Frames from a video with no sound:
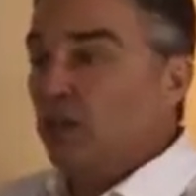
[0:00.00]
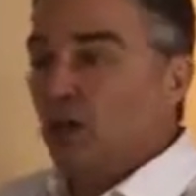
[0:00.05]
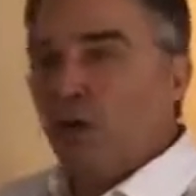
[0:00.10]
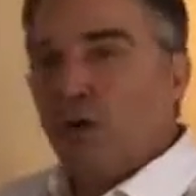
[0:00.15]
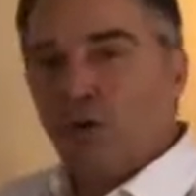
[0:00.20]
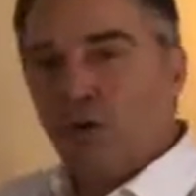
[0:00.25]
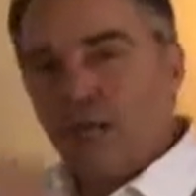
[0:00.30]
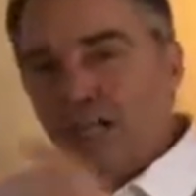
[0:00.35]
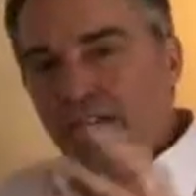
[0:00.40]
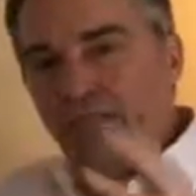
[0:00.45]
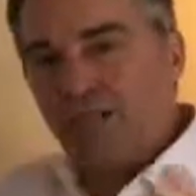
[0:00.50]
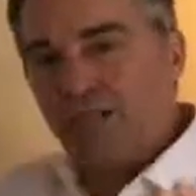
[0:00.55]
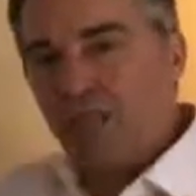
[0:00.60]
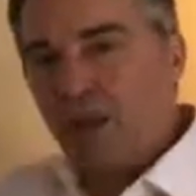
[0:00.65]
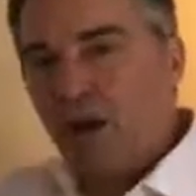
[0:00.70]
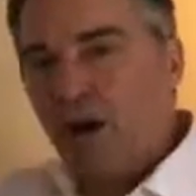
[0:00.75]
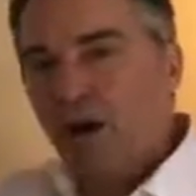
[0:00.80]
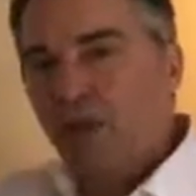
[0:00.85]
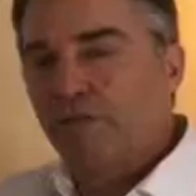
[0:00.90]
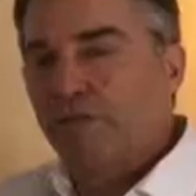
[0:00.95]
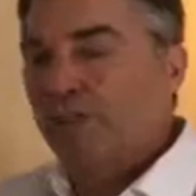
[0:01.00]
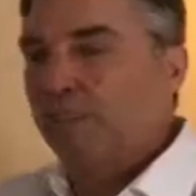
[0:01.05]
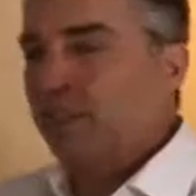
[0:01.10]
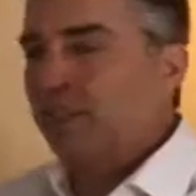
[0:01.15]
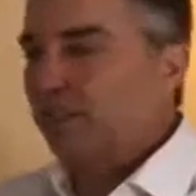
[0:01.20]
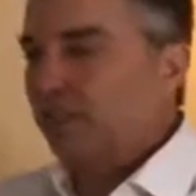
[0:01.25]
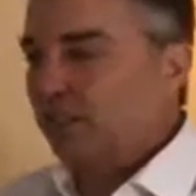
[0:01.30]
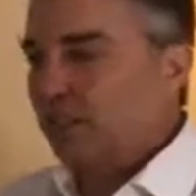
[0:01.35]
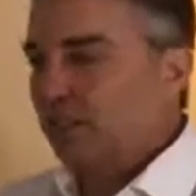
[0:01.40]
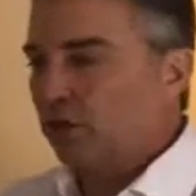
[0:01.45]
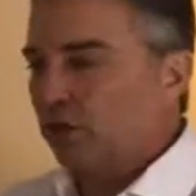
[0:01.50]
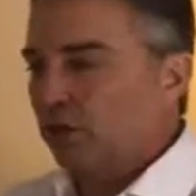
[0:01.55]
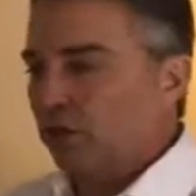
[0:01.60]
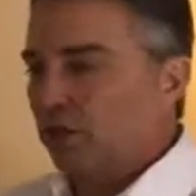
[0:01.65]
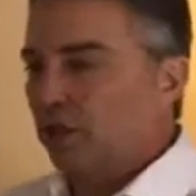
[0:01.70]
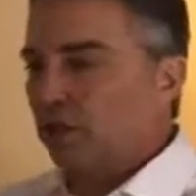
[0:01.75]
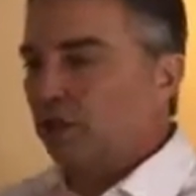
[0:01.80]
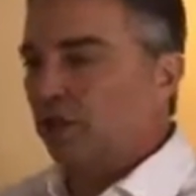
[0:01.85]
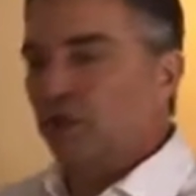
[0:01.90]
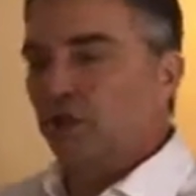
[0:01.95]
or even the office if it's
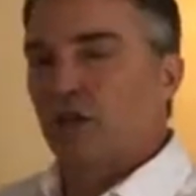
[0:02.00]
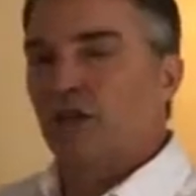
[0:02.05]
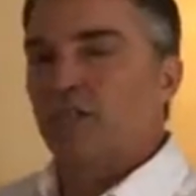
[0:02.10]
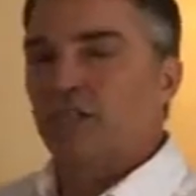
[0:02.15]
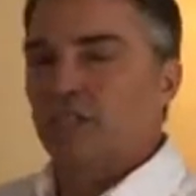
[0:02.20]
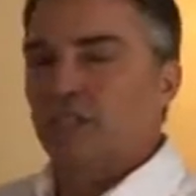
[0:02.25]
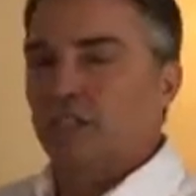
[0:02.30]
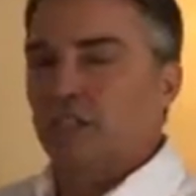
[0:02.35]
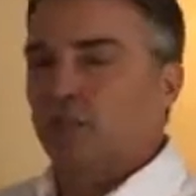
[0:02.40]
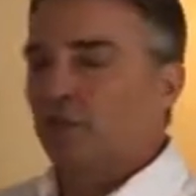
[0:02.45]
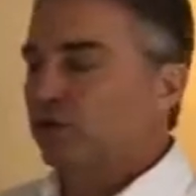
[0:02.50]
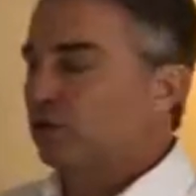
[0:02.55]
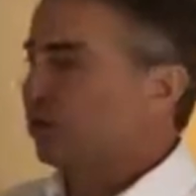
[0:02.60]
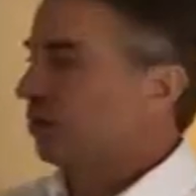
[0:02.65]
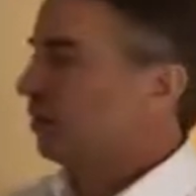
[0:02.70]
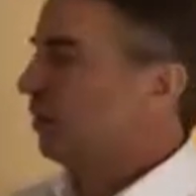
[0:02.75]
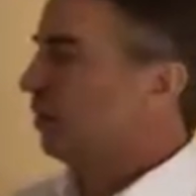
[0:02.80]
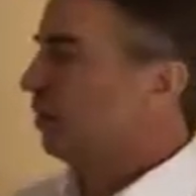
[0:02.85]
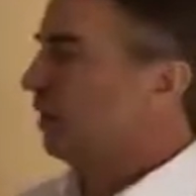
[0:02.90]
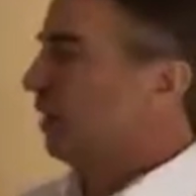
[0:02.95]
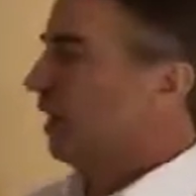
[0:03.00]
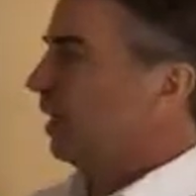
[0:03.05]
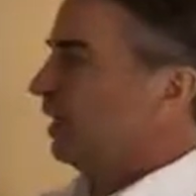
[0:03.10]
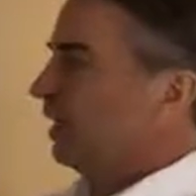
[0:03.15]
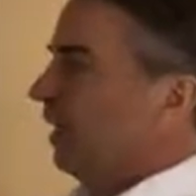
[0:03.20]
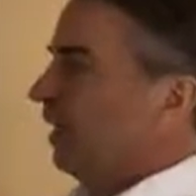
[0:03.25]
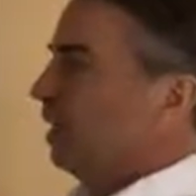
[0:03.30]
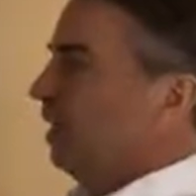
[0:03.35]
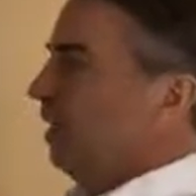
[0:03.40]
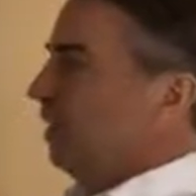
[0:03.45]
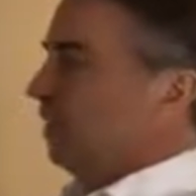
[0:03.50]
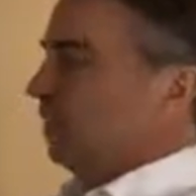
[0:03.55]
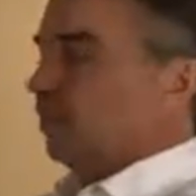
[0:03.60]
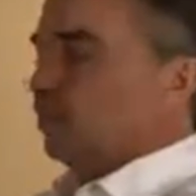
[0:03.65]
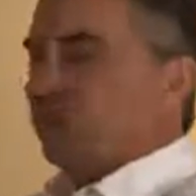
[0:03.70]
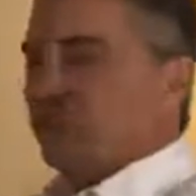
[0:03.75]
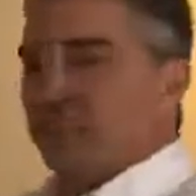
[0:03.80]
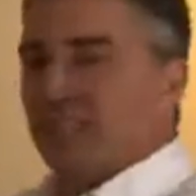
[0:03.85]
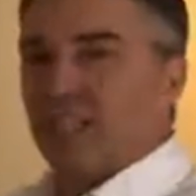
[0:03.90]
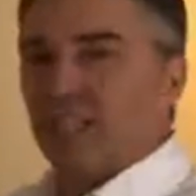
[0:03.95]
a service industry or something like that, the
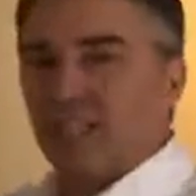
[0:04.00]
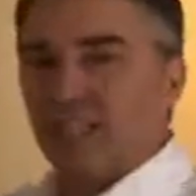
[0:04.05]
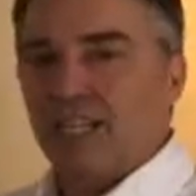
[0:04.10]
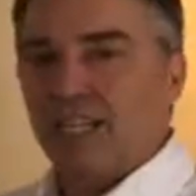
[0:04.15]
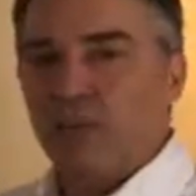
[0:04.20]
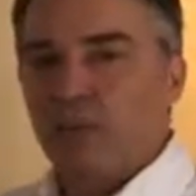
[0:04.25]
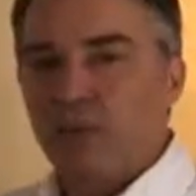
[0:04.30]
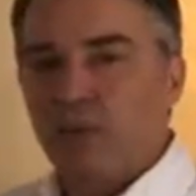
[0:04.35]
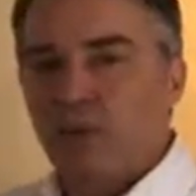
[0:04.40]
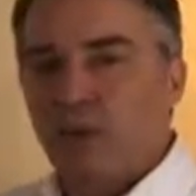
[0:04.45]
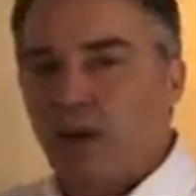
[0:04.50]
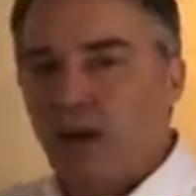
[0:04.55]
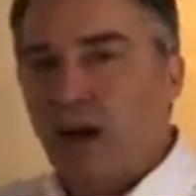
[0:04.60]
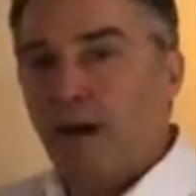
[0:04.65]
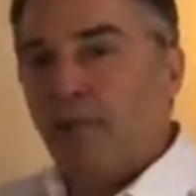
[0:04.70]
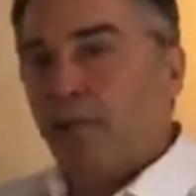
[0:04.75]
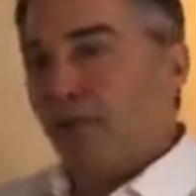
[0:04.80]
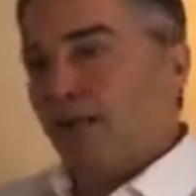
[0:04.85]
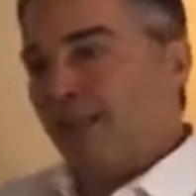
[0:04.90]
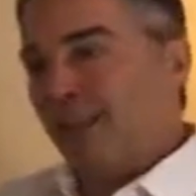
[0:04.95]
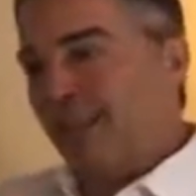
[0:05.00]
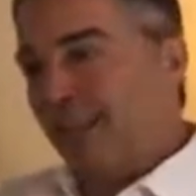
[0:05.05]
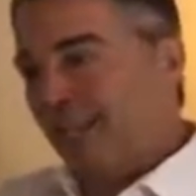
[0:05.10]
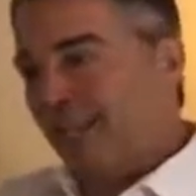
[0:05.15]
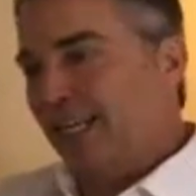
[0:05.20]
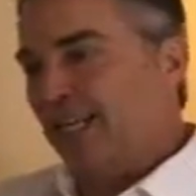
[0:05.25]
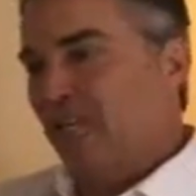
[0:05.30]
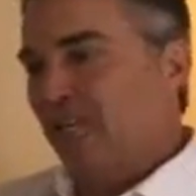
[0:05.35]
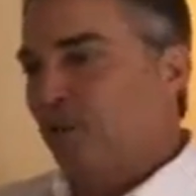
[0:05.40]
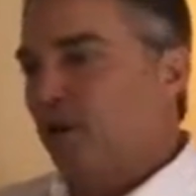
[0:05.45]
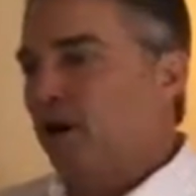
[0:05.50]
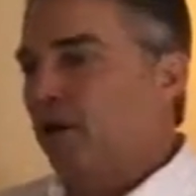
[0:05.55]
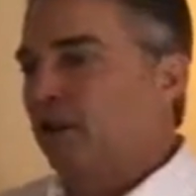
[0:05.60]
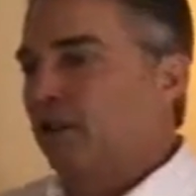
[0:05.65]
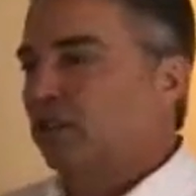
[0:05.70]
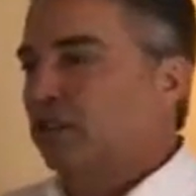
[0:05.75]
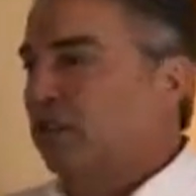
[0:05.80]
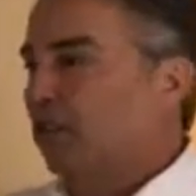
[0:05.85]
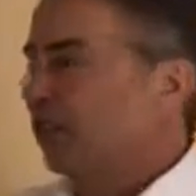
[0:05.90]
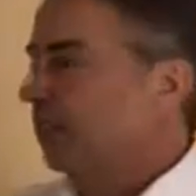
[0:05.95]
facility in which we operate, thinking of power
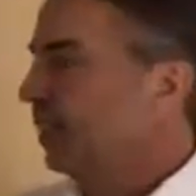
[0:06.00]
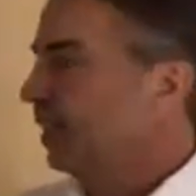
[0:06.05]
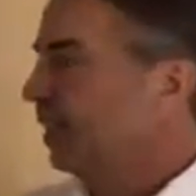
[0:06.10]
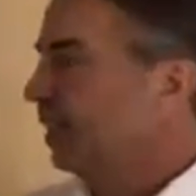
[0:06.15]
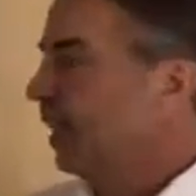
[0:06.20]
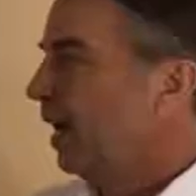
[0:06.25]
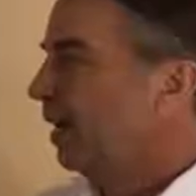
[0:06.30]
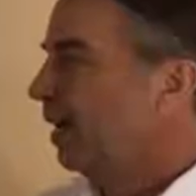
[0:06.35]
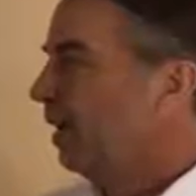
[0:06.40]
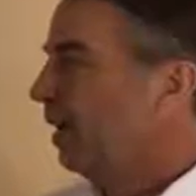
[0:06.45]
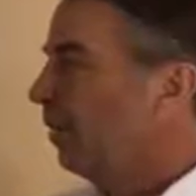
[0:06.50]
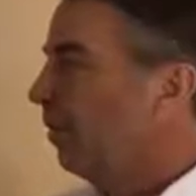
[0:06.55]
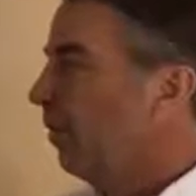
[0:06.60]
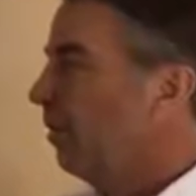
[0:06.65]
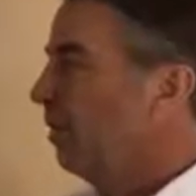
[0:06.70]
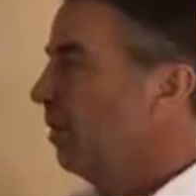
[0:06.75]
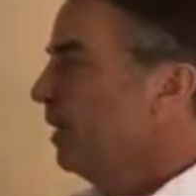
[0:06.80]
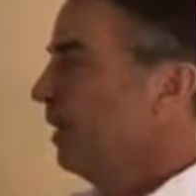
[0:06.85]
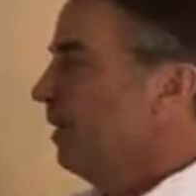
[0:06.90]
autonomy at that level.